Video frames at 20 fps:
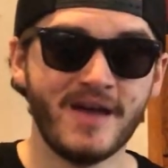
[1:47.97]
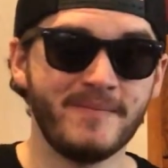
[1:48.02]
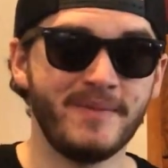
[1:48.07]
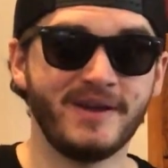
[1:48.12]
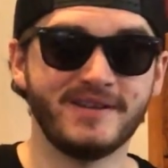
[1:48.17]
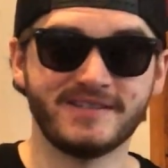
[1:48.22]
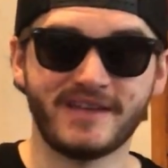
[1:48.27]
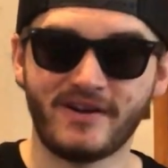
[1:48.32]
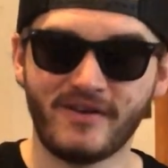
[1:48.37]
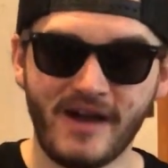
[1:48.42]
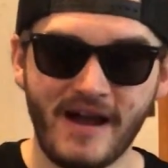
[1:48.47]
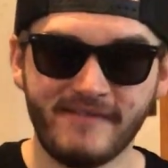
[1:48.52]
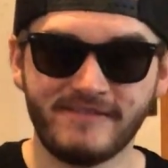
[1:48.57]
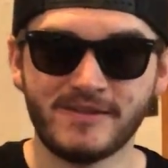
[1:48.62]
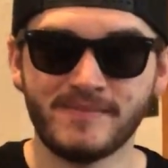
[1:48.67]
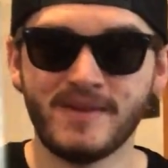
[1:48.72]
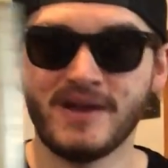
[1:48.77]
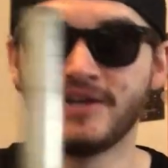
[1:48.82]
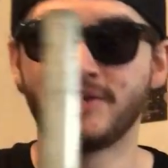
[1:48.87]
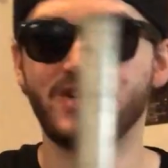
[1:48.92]
because I don't have to
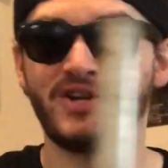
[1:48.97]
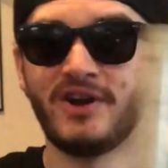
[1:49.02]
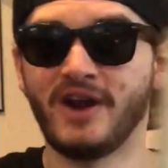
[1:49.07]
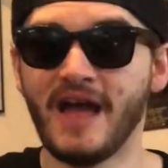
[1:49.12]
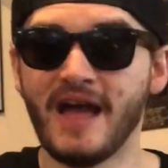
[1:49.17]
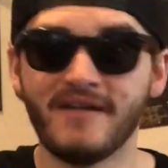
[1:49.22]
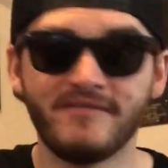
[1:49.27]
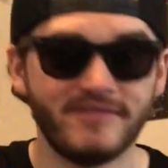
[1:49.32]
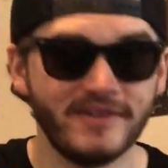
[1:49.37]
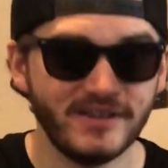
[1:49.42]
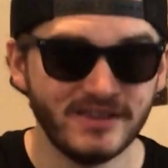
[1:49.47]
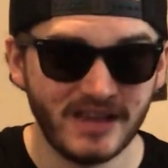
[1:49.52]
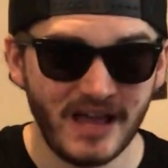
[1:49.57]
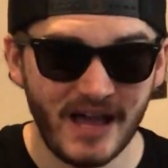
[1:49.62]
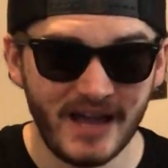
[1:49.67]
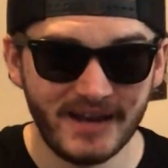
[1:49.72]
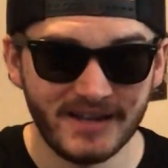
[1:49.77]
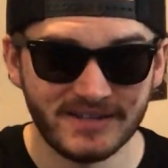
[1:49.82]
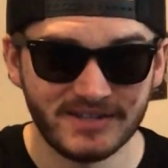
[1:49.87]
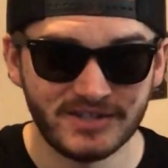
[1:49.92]
make sure every
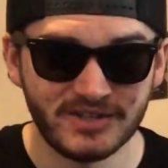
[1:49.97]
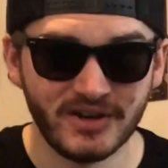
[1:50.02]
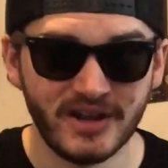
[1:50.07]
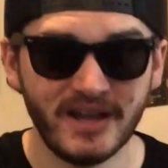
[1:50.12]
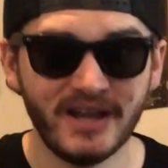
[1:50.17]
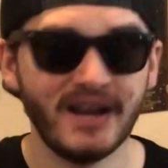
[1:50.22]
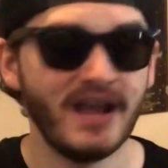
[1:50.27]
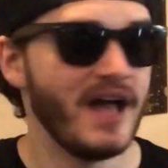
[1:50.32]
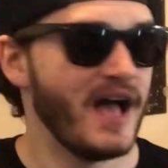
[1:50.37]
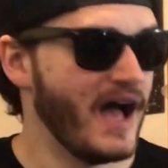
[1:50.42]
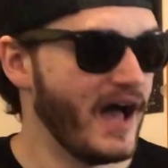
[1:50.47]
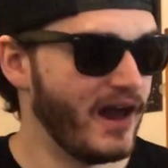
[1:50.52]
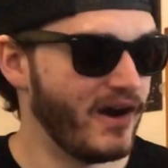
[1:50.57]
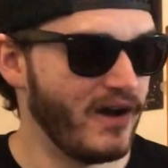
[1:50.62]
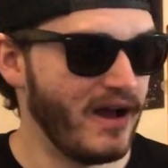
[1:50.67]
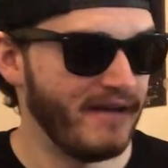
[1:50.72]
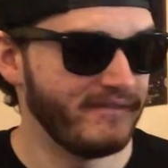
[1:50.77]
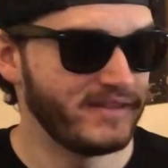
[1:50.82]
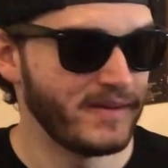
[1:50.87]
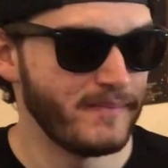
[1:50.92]
line is straight. I don't
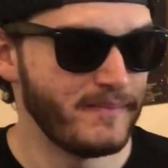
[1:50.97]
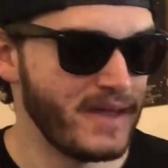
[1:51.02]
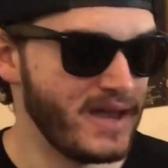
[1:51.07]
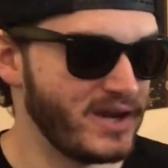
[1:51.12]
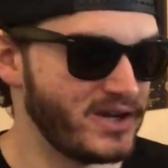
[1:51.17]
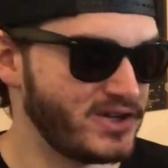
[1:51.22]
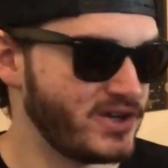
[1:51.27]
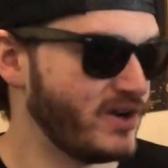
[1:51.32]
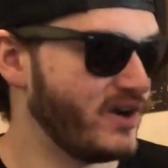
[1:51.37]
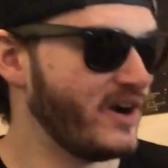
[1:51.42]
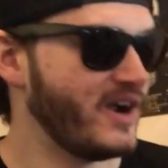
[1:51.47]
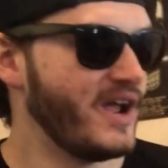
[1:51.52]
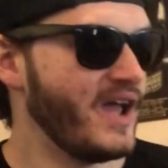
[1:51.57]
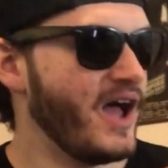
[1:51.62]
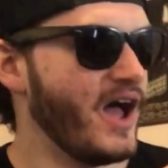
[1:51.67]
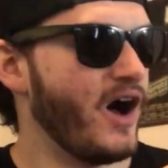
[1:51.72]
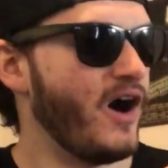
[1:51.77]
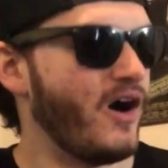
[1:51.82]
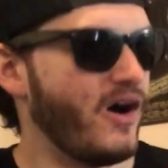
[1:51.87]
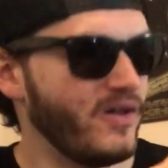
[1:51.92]
have to make sure
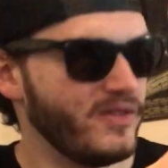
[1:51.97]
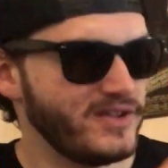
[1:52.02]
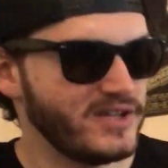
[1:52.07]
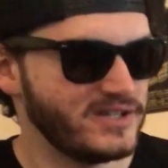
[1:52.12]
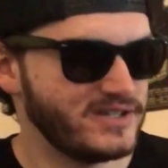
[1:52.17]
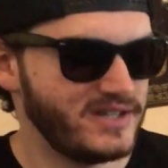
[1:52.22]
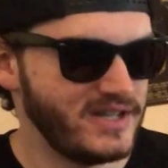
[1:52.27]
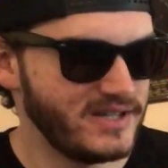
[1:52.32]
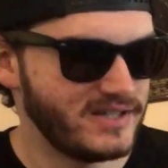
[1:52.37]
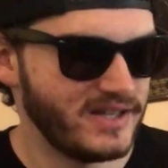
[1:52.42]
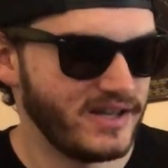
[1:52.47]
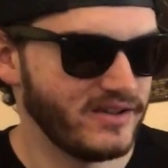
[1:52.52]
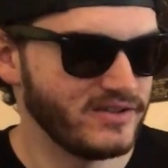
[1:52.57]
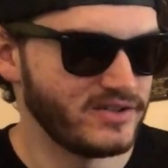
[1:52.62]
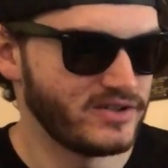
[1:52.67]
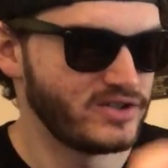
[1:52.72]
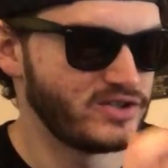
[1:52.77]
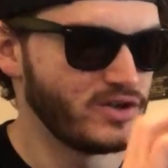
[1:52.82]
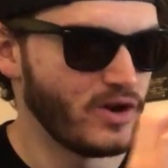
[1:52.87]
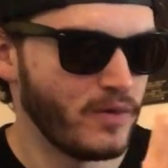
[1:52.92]
all these details
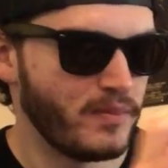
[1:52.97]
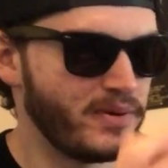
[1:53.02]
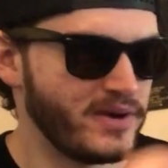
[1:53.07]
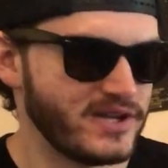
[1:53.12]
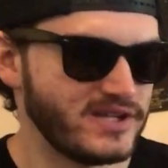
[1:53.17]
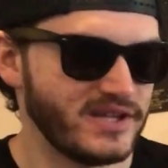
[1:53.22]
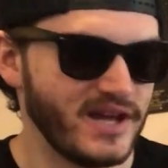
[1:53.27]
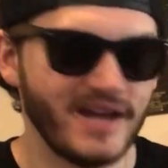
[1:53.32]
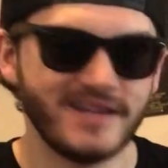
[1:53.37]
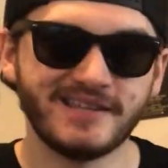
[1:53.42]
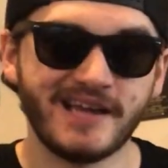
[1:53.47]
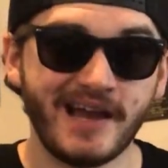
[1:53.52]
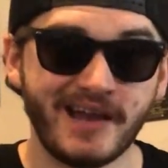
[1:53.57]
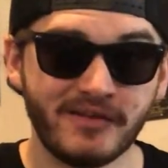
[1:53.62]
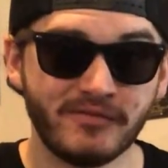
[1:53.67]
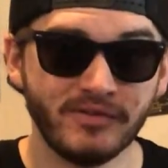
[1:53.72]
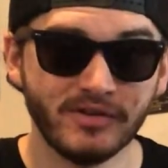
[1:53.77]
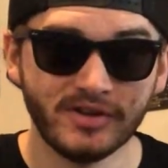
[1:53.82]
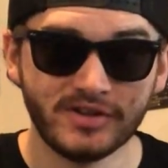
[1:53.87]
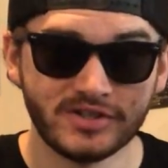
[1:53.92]
are so precise. I
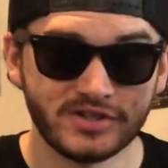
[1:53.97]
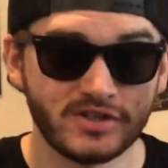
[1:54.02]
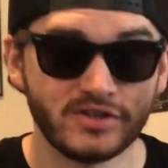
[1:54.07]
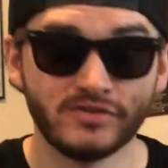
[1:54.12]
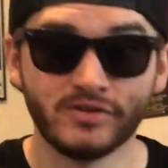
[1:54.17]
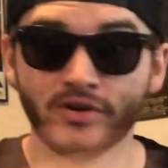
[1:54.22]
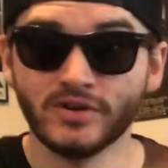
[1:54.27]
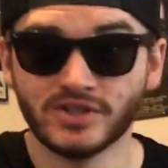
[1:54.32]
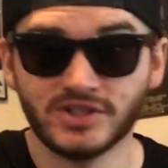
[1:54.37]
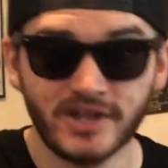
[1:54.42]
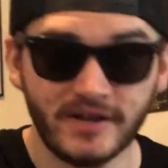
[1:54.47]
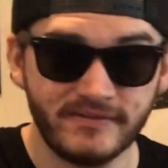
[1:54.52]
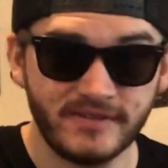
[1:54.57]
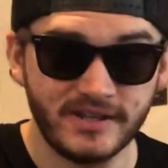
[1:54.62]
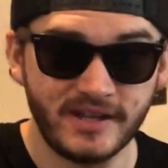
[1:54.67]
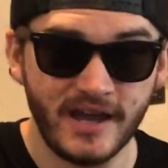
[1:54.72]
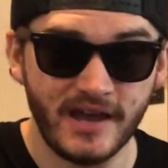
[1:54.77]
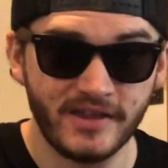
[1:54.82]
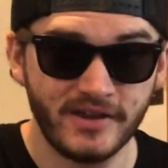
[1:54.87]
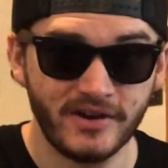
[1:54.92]
can really just throw stuff
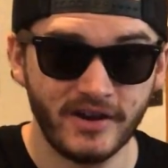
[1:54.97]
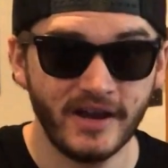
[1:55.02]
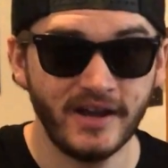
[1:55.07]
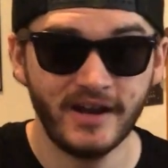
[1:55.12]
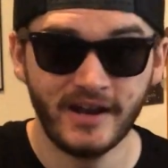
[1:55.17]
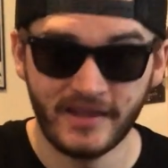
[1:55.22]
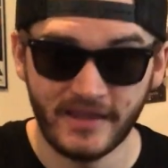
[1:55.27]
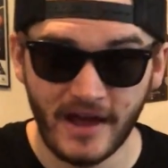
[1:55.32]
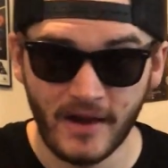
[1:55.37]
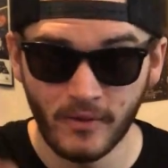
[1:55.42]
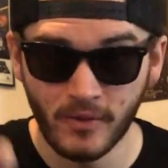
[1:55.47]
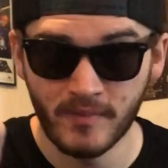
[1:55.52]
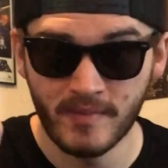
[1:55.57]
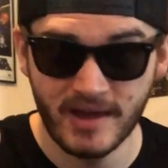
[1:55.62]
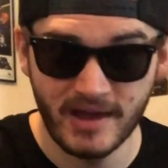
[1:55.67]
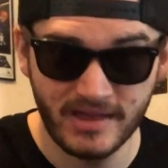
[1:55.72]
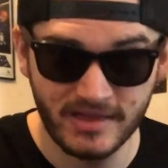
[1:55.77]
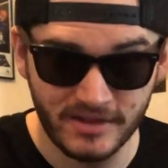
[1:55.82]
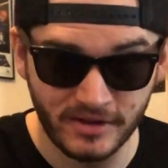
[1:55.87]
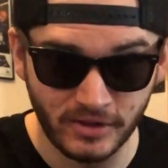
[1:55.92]
together, and that will
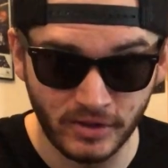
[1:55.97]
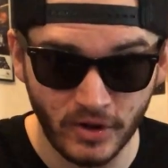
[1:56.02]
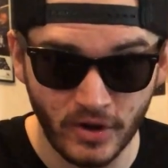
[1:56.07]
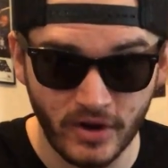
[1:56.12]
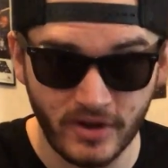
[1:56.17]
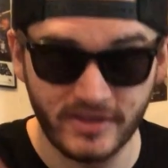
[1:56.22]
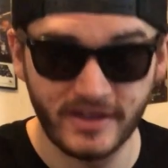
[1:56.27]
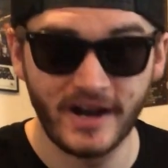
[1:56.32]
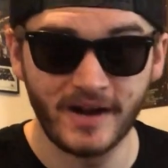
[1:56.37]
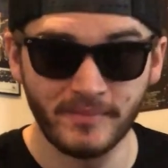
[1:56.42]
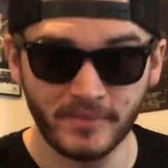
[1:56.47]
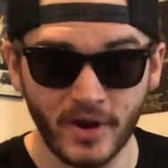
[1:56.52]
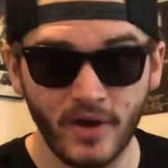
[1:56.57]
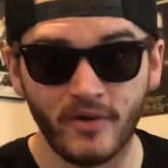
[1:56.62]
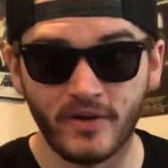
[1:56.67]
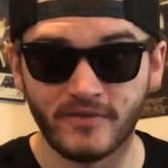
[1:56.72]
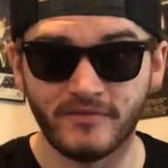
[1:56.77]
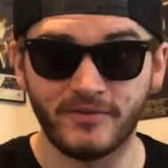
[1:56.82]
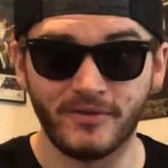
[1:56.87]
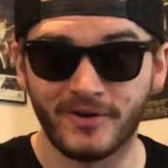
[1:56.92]
make the look that I'm
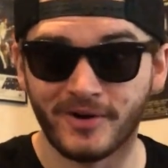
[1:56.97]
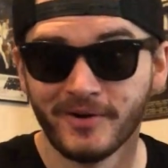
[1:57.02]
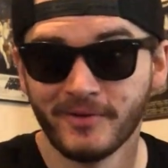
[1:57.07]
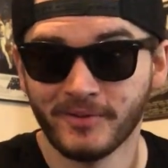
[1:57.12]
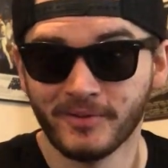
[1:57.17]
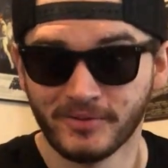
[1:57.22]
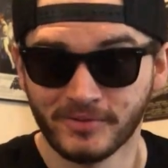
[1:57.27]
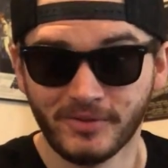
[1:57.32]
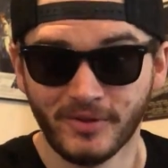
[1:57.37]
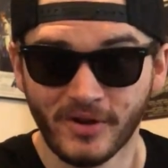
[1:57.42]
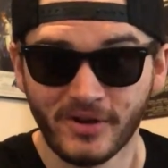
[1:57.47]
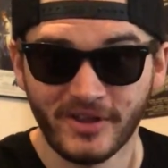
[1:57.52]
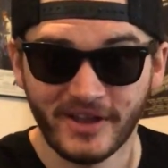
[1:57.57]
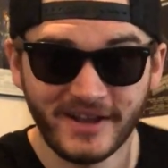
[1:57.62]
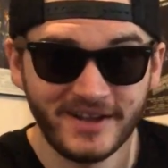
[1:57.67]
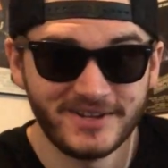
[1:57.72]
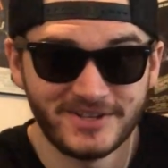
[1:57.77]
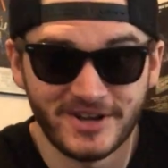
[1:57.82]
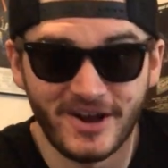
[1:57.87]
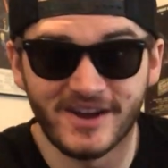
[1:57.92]
going for. It will look like
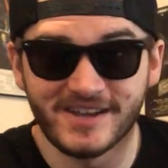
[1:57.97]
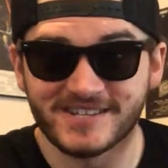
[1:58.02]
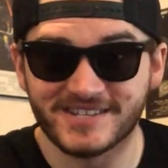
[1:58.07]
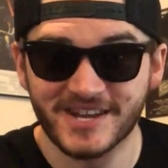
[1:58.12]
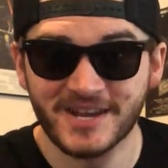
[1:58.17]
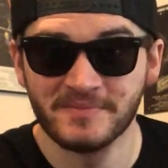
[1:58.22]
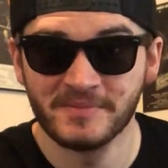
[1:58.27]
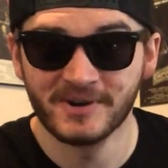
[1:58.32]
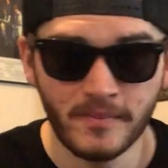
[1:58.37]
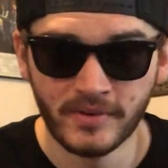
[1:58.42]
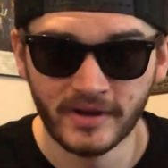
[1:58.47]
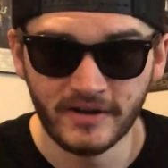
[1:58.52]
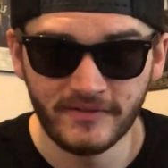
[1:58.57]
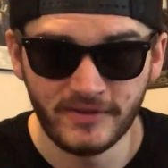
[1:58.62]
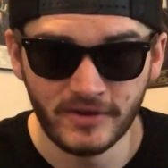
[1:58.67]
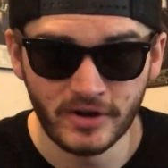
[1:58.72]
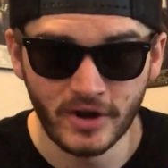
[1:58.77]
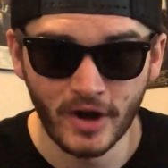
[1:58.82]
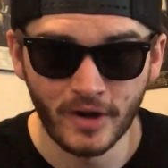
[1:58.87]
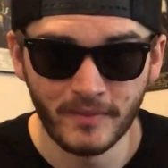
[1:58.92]
a junk saber. But if
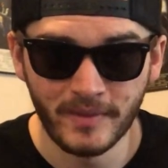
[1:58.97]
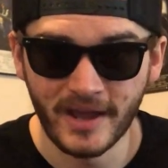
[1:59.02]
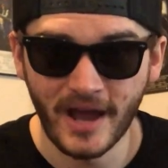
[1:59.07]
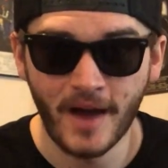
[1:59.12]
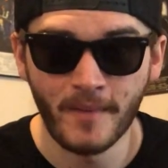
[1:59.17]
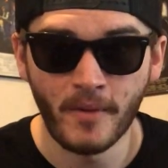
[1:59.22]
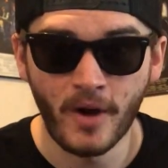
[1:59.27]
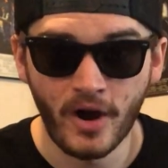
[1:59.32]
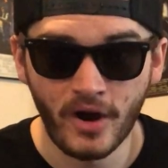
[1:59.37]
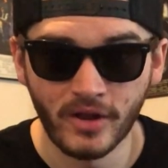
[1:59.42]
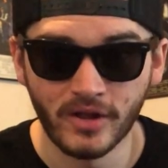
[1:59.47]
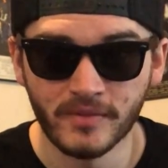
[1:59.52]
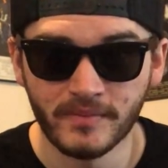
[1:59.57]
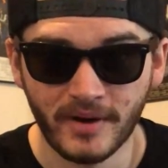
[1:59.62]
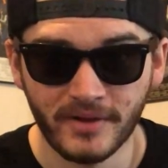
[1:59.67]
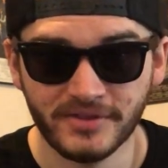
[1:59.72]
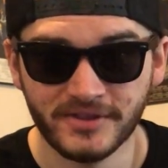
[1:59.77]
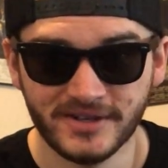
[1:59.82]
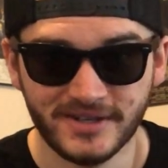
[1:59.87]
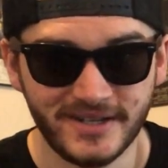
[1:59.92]
you know me, I'm all
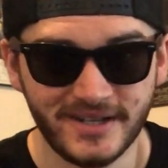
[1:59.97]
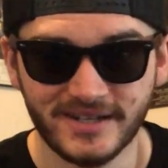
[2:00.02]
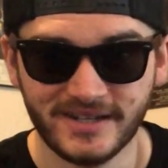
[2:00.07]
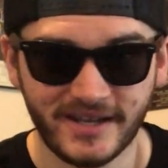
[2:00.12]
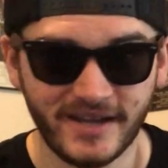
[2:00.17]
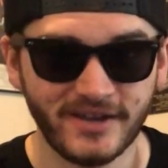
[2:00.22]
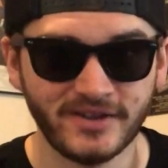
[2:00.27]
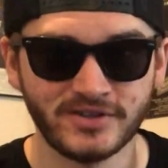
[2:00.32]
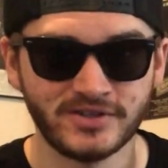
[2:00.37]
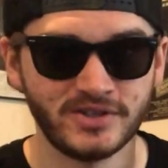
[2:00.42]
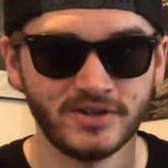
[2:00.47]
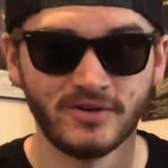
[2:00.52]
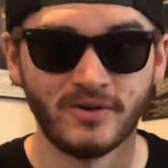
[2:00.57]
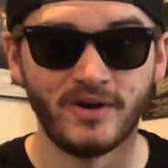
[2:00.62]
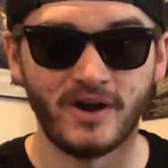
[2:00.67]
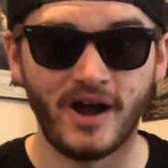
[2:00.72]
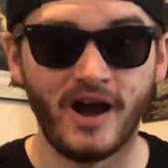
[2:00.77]
about the details, so